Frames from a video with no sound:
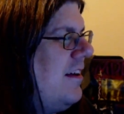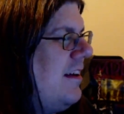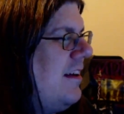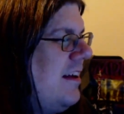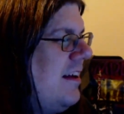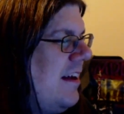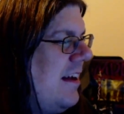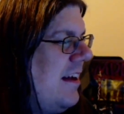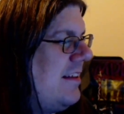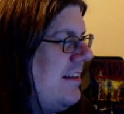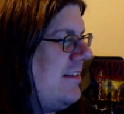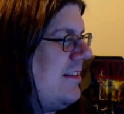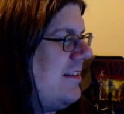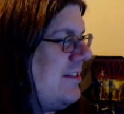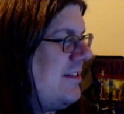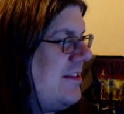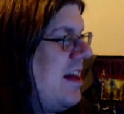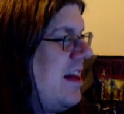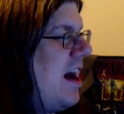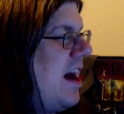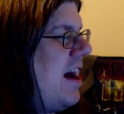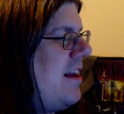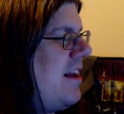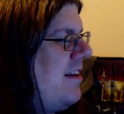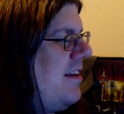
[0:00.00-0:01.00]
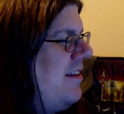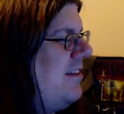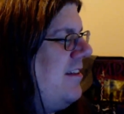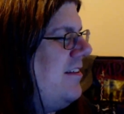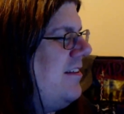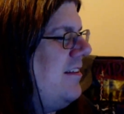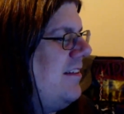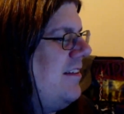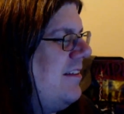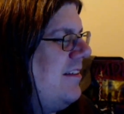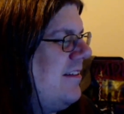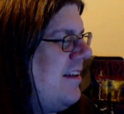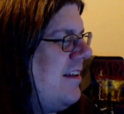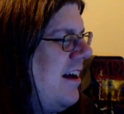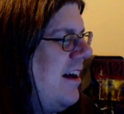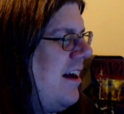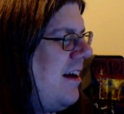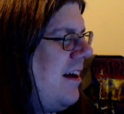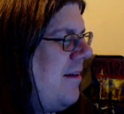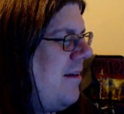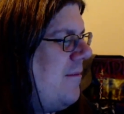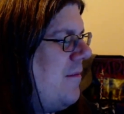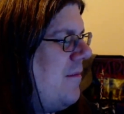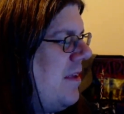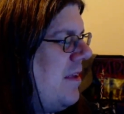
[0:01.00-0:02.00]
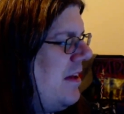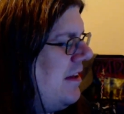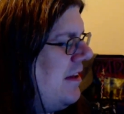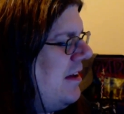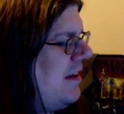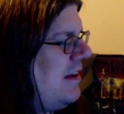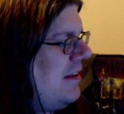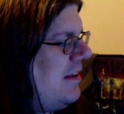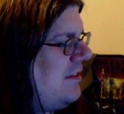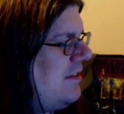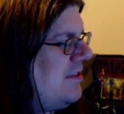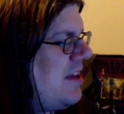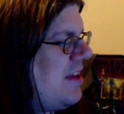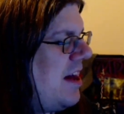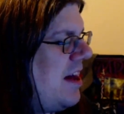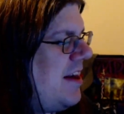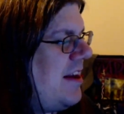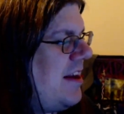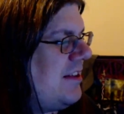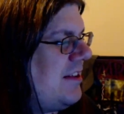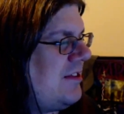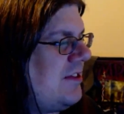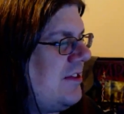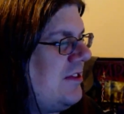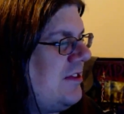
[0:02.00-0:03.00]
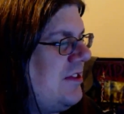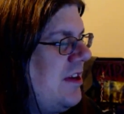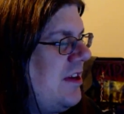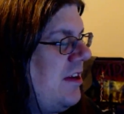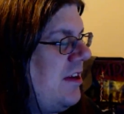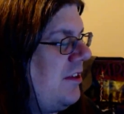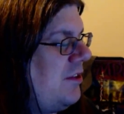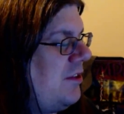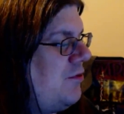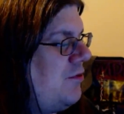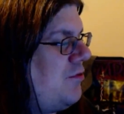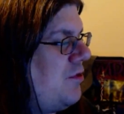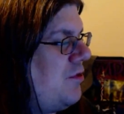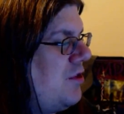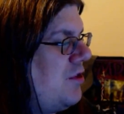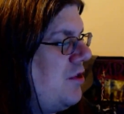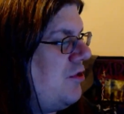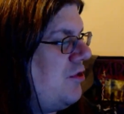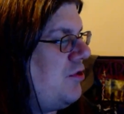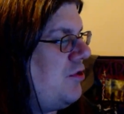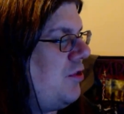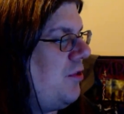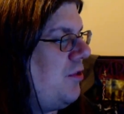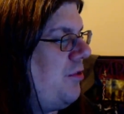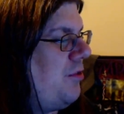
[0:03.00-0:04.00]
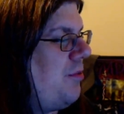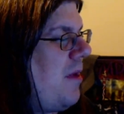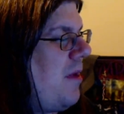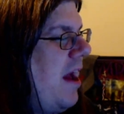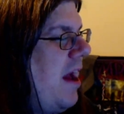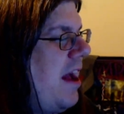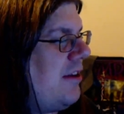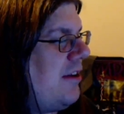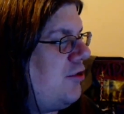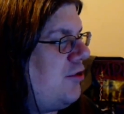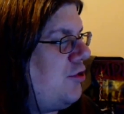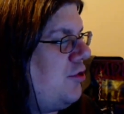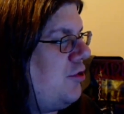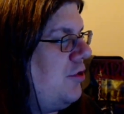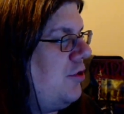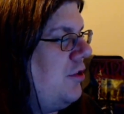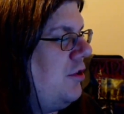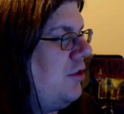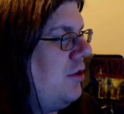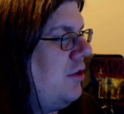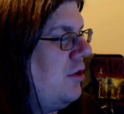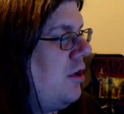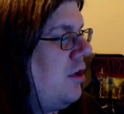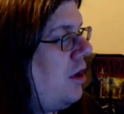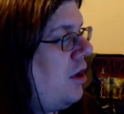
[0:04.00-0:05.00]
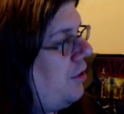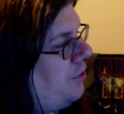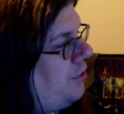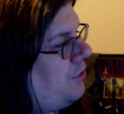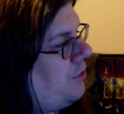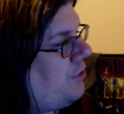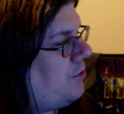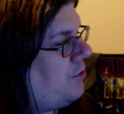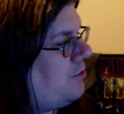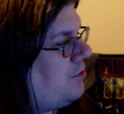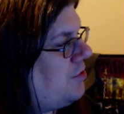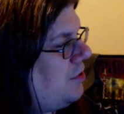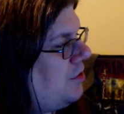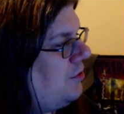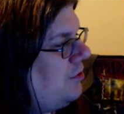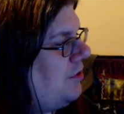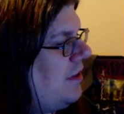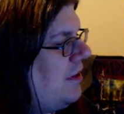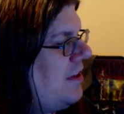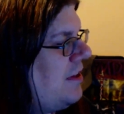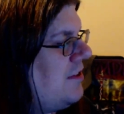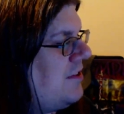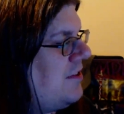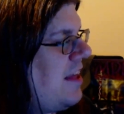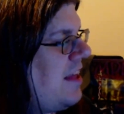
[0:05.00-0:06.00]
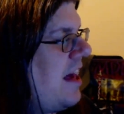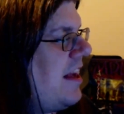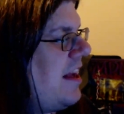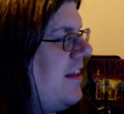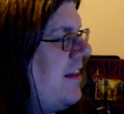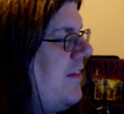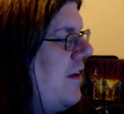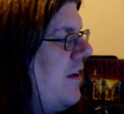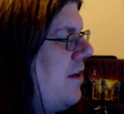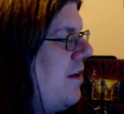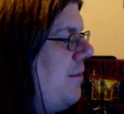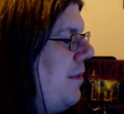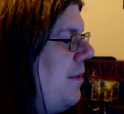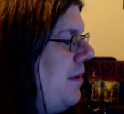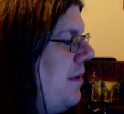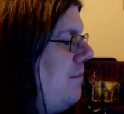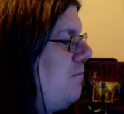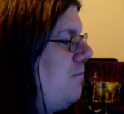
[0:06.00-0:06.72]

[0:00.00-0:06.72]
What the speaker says: It does not it's not necessarily traditional thrash, although there certainly is that in there. But